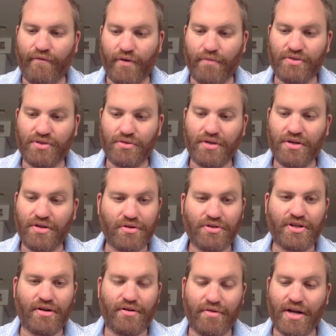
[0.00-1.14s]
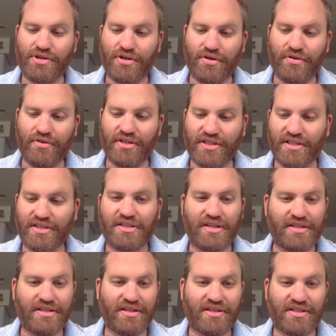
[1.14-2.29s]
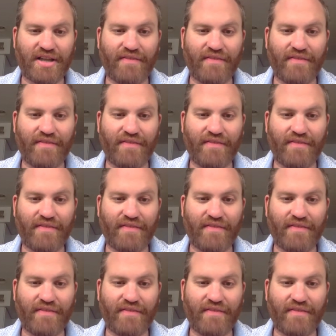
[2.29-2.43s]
from sort of your generation, you know, the 60s and the